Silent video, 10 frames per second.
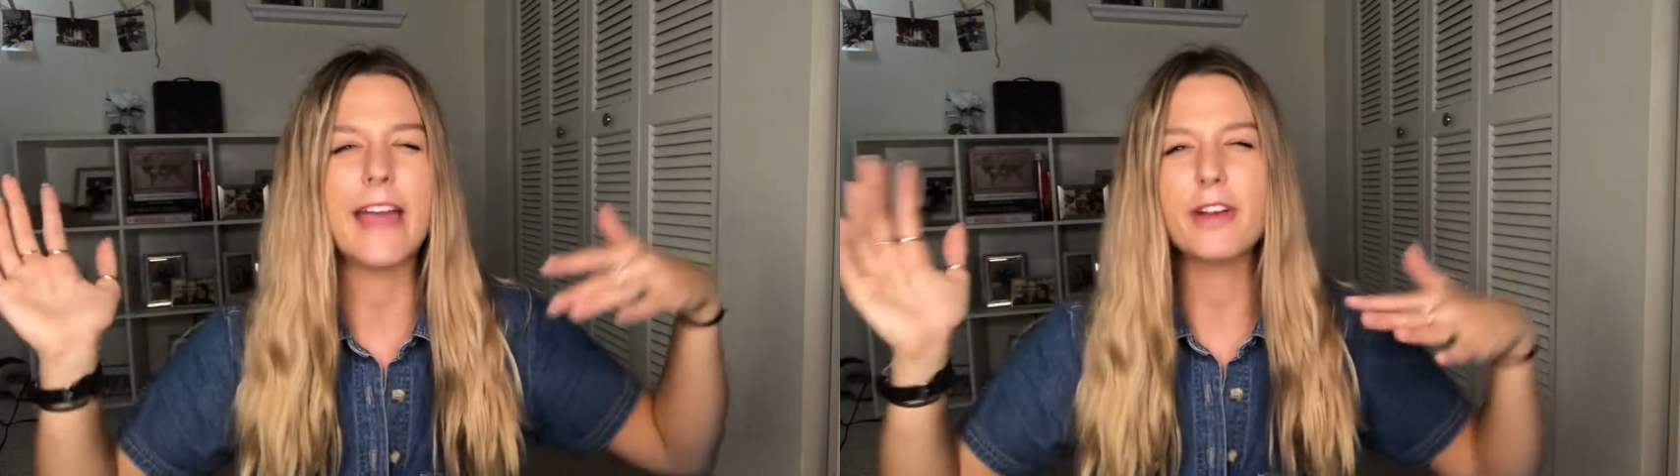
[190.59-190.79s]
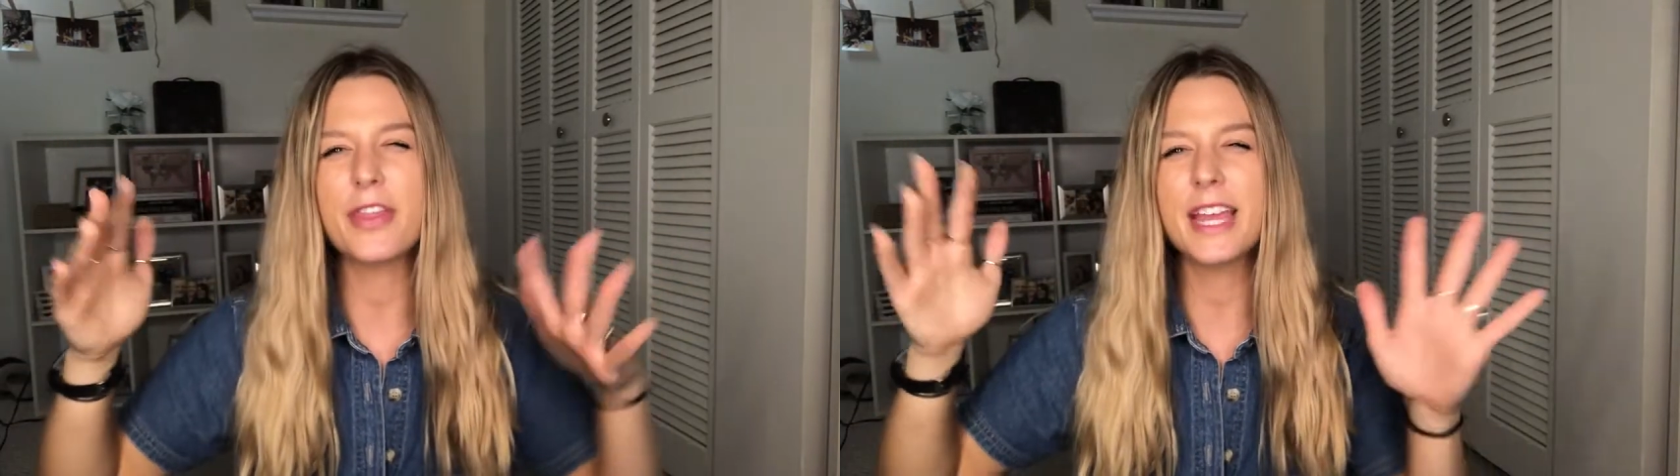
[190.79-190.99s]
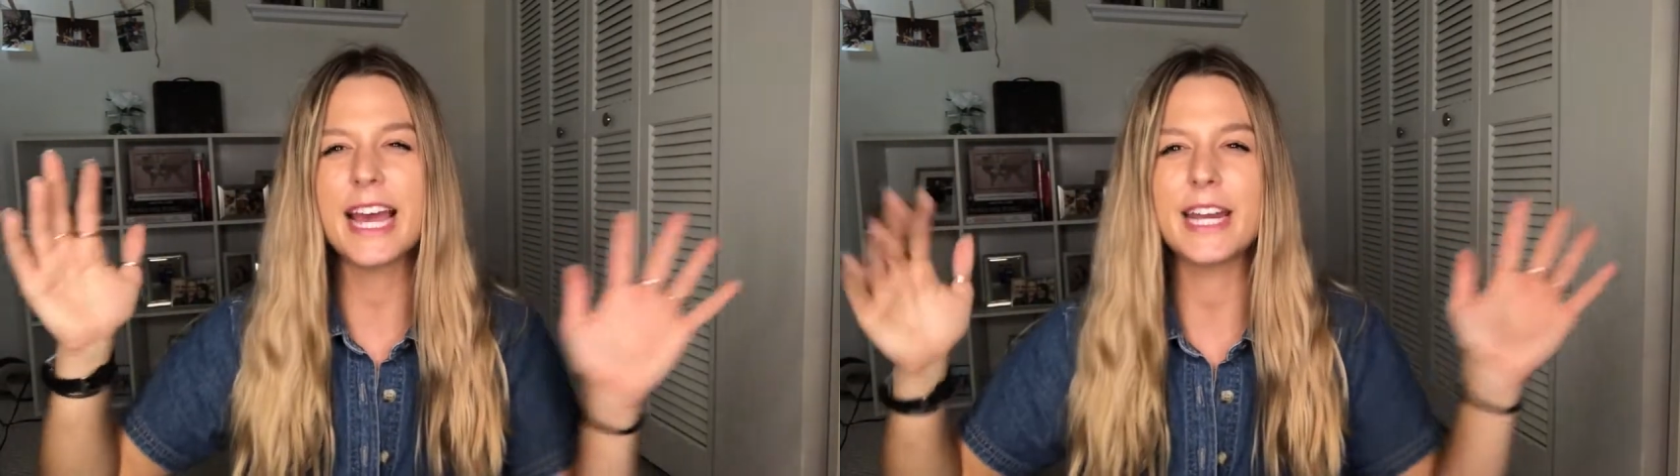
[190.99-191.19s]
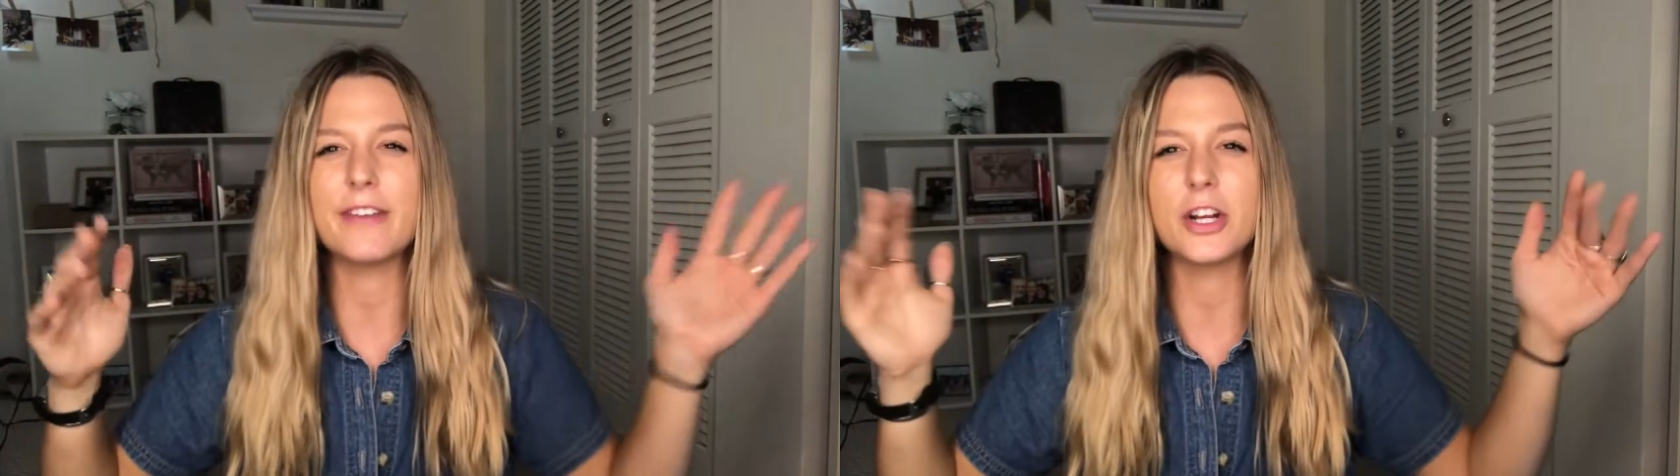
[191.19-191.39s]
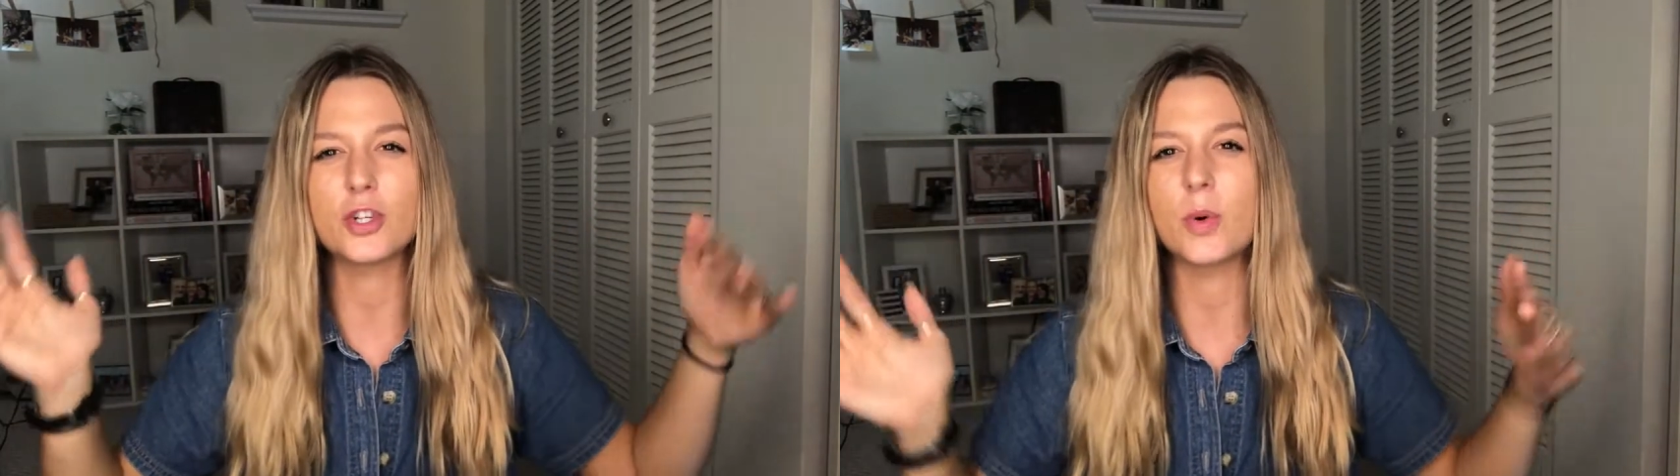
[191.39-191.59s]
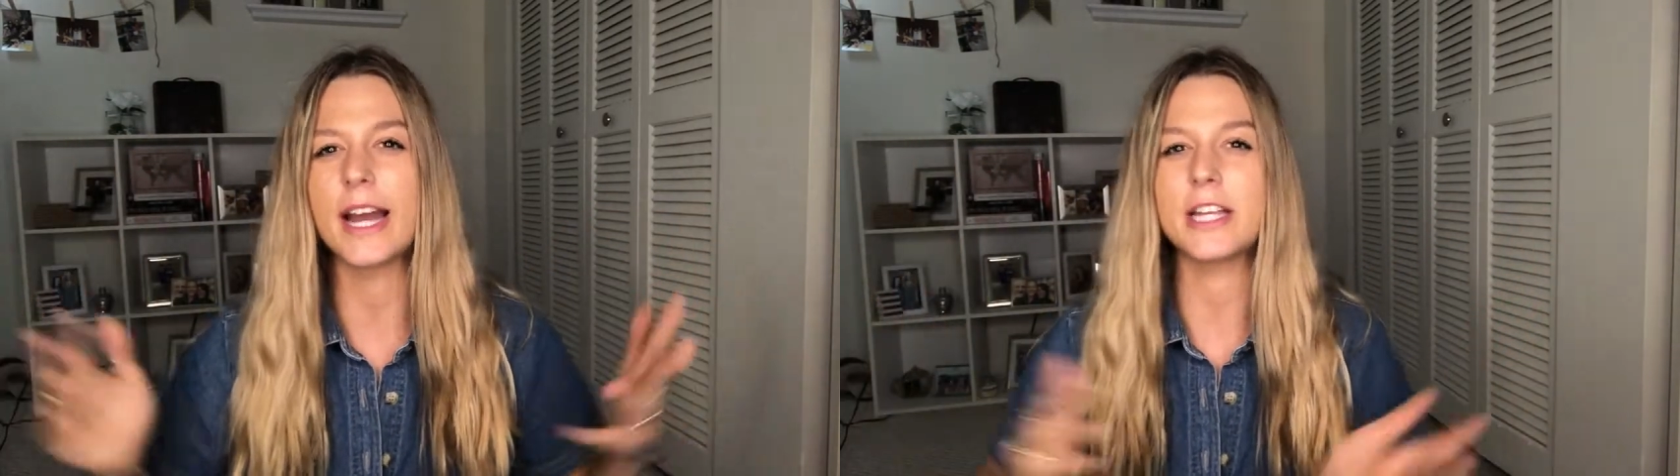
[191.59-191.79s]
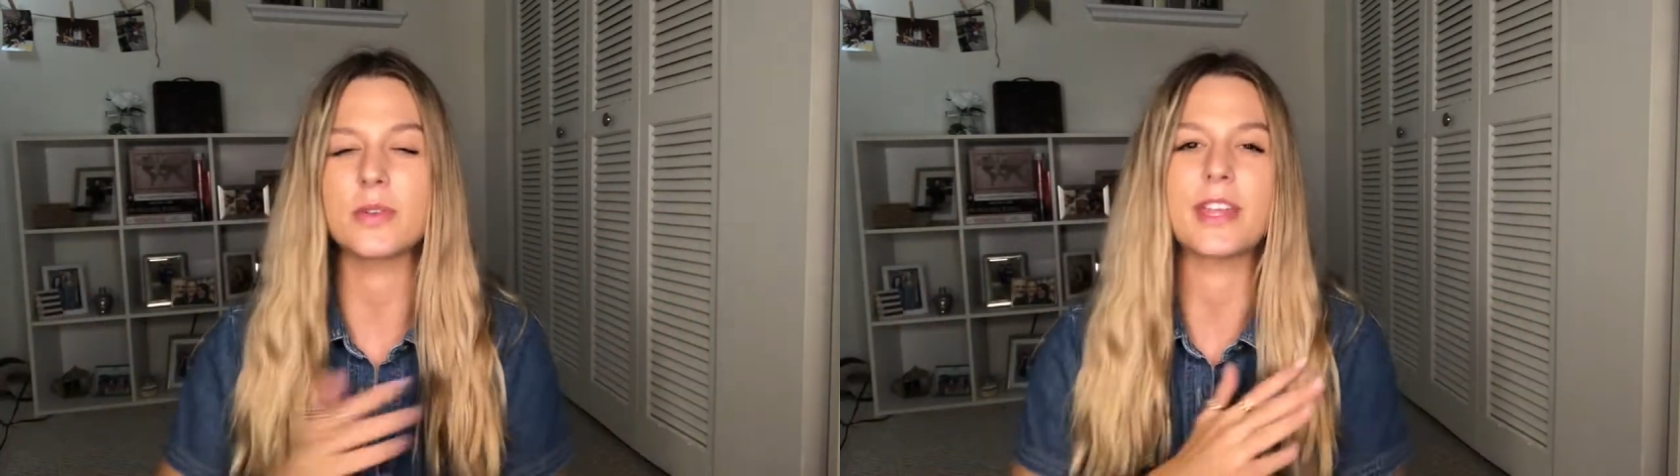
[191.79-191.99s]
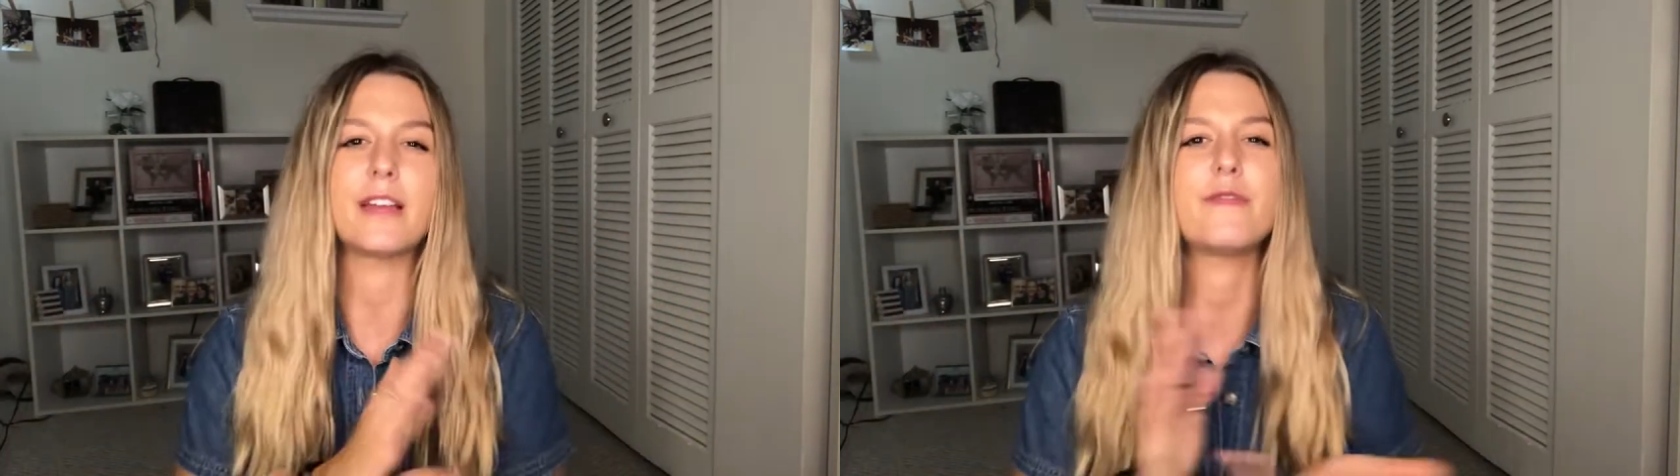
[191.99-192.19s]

everything kind of intertwines with